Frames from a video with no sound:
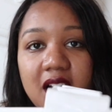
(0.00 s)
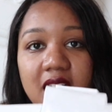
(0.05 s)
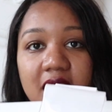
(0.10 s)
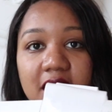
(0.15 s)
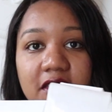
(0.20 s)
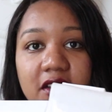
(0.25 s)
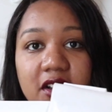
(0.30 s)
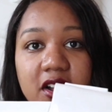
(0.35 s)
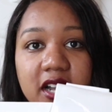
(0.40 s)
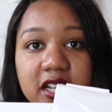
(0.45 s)

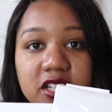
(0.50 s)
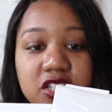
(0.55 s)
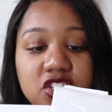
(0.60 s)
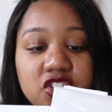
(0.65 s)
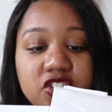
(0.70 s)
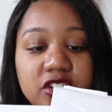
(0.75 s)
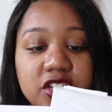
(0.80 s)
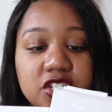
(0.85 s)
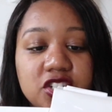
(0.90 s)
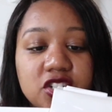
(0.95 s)
other high
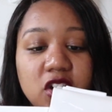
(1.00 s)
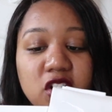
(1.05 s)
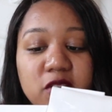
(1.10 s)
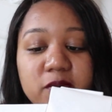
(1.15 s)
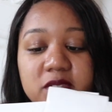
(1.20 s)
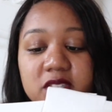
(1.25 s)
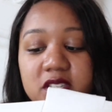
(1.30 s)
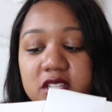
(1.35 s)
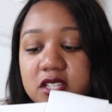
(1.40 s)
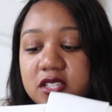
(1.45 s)
street
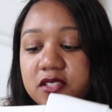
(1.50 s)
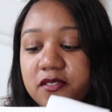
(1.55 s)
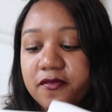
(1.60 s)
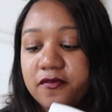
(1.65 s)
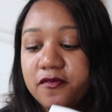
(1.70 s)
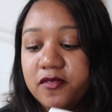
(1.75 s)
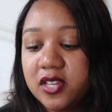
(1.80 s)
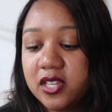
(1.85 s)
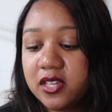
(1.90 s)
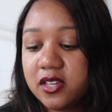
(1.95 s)
shops. They're just like
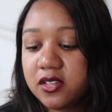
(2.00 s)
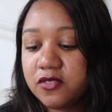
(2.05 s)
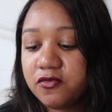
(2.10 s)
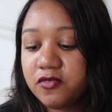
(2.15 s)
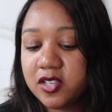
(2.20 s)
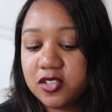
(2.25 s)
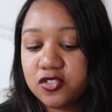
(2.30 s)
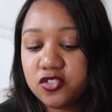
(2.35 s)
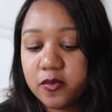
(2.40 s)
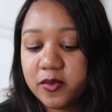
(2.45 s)
really good,
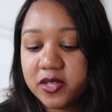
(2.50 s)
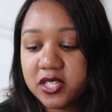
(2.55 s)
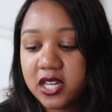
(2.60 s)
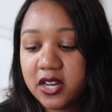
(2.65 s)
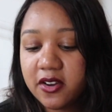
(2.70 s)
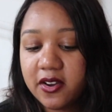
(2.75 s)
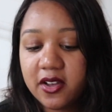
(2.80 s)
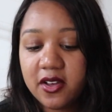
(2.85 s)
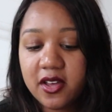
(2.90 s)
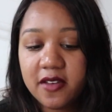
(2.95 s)
really strong
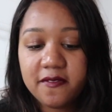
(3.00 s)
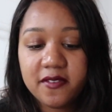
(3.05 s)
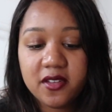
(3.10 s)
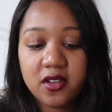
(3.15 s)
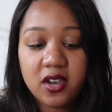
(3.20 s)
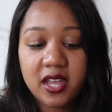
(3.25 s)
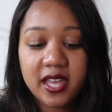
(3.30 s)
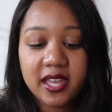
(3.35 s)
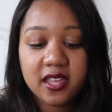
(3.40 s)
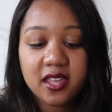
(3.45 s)
material. I
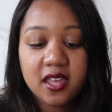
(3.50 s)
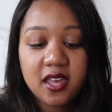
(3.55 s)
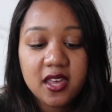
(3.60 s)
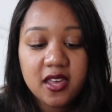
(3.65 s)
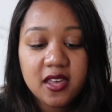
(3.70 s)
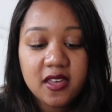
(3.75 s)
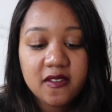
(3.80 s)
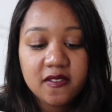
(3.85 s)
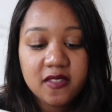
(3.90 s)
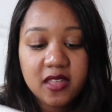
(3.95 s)
feel like
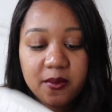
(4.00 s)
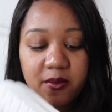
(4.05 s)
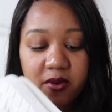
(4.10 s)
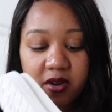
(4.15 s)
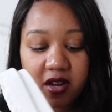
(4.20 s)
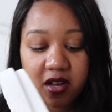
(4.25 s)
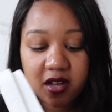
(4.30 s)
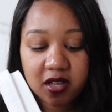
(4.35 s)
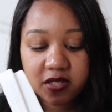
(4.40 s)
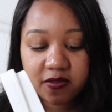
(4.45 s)
they will
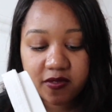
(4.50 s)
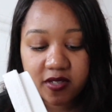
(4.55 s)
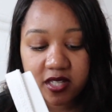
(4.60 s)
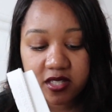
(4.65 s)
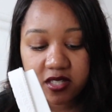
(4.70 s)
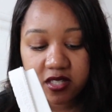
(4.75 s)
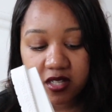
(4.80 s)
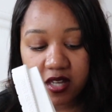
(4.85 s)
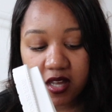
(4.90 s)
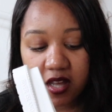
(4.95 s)
last for
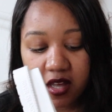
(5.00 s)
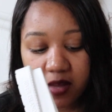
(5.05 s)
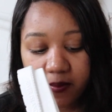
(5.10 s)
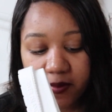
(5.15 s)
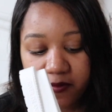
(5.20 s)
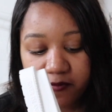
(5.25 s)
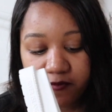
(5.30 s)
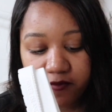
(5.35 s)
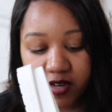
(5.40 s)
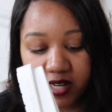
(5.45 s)
years to come.
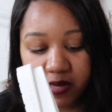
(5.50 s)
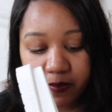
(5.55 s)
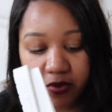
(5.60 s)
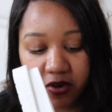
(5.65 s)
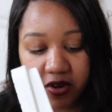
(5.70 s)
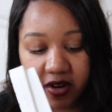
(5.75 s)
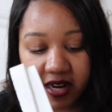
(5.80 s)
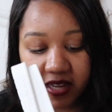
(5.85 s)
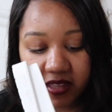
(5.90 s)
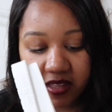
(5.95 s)
I'm really
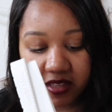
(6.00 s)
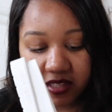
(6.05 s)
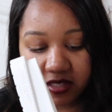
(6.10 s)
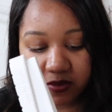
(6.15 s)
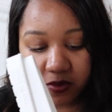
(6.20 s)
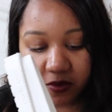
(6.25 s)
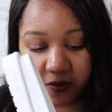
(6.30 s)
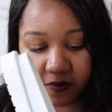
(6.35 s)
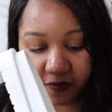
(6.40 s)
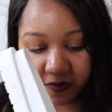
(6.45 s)
praying that
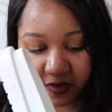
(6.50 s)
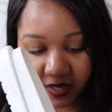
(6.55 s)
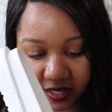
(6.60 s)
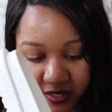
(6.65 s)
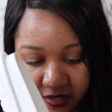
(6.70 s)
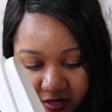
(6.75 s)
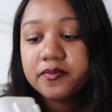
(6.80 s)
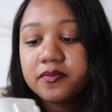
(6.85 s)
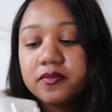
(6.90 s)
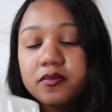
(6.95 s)
these will
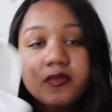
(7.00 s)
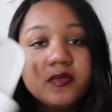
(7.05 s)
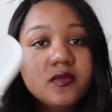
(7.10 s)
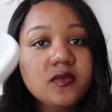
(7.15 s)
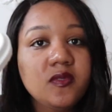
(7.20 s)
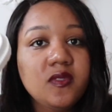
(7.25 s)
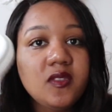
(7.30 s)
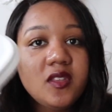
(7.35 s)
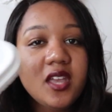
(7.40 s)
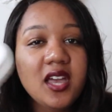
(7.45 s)
fit.
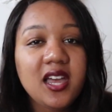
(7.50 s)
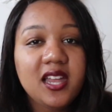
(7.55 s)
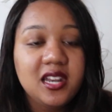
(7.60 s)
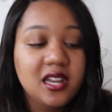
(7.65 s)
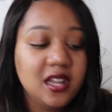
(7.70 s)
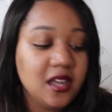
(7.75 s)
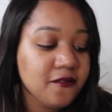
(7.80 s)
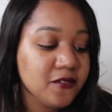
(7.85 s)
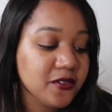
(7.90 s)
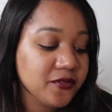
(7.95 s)
I
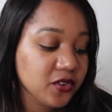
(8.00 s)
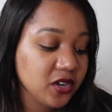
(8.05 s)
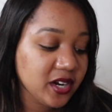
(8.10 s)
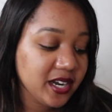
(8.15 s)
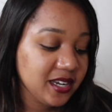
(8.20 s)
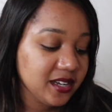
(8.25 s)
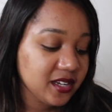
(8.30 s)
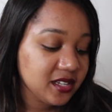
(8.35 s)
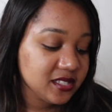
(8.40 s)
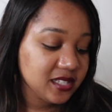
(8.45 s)
love Rhode
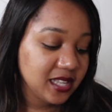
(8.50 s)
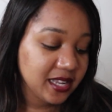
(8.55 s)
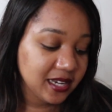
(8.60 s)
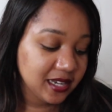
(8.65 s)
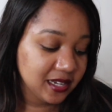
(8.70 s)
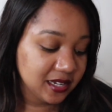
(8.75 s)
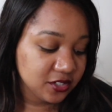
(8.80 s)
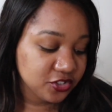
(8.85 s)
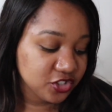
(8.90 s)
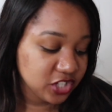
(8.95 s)
Island, it's like
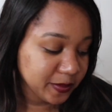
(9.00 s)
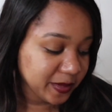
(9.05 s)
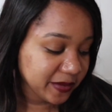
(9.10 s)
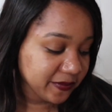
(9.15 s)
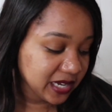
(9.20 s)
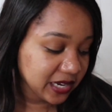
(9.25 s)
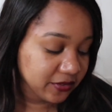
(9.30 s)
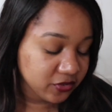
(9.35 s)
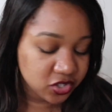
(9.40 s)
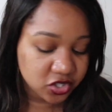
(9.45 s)
literally my
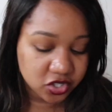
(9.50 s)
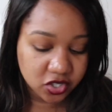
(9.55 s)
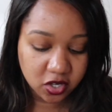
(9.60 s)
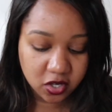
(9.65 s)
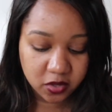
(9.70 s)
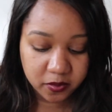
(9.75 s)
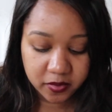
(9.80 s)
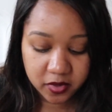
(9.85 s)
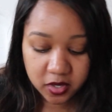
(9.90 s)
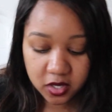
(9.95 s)
favourite
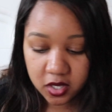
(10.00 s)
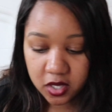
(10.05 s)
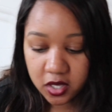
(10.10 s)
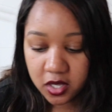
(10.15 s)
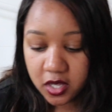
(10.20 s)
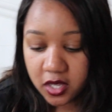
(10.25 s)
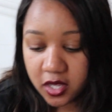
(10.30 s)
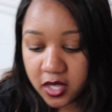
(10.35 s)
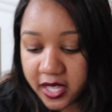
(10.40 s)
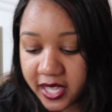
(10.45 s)
shop.
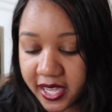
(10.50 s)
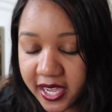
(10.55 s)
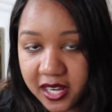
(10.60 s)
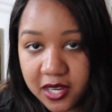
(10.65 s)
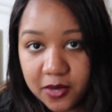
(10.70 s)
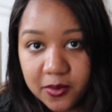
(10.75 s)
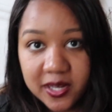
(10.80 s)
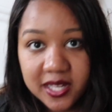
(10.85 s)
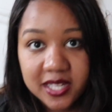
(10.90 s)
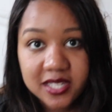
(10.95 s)

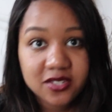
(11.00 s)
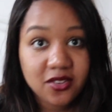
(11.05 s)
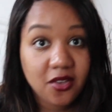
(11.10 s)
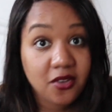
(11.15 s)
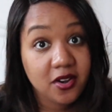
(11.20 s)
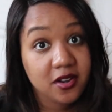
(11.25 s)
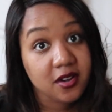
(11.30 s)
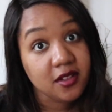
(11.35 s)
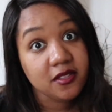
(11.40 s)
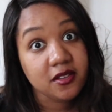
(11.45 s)
Anyways,
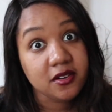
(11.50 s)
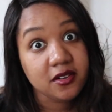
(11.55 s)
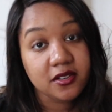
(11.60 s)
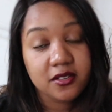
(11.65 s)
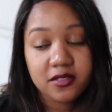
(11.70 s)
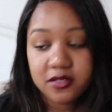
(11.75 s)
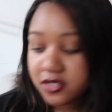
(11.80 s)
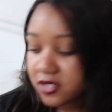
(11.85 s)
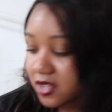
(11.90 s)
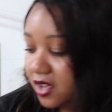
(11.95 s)
on another
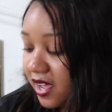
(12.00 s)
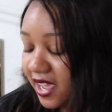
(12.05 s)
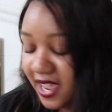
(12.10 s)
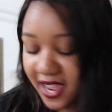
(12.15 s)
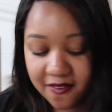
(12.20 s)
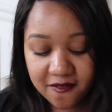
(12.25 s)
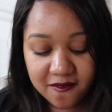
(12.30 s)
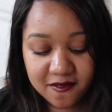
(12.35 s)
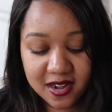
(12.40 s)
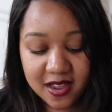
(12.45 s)
note, I
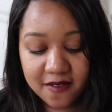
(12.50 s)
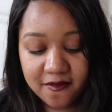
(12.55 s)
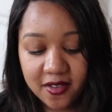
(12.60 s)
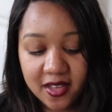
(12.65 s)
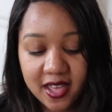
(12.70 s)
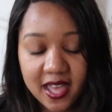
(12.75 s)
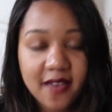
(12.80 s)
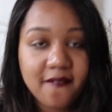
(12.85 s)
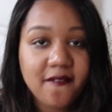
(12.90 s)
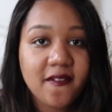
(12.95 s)
have never
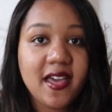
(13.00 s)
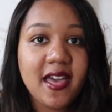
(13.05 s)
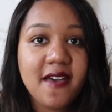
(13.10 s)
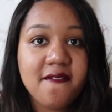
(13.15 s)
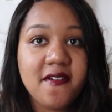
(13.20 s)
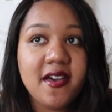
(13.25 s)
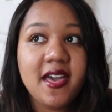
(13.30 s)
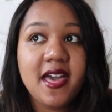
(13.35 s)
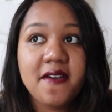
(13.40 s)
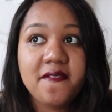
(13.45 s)

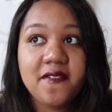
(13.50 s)
ever